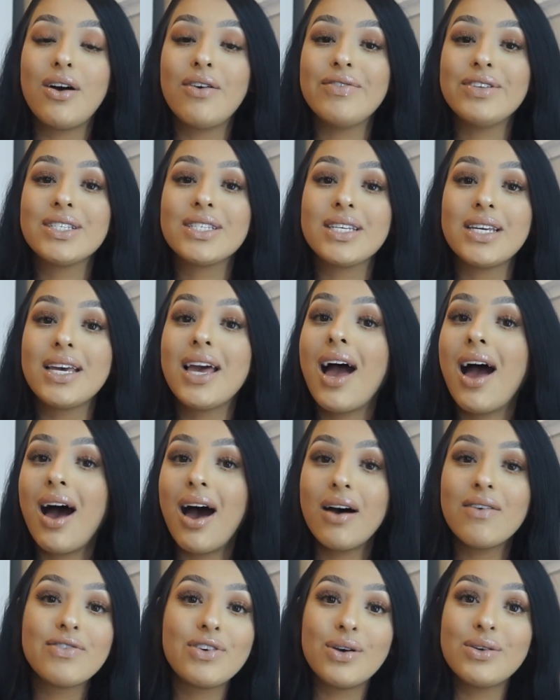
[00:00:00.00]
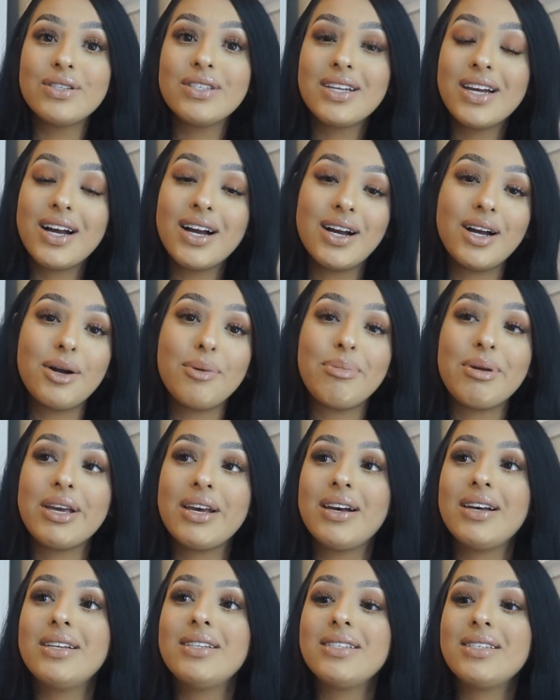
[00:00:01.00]
obviously half goes to her,
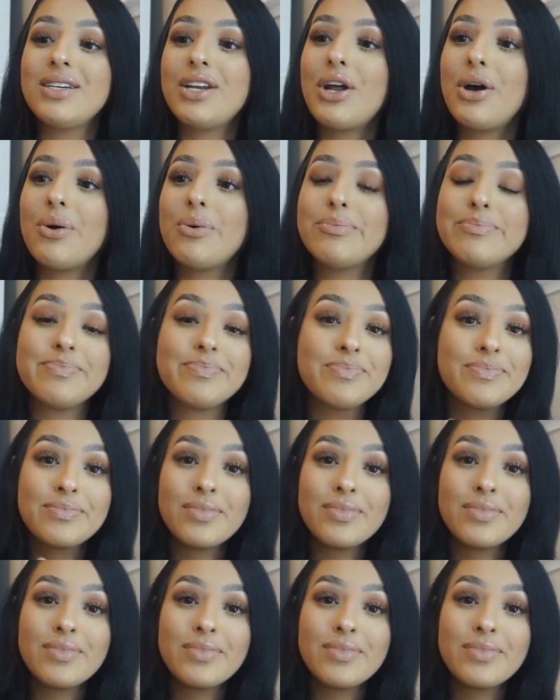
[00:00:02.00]
because, you know,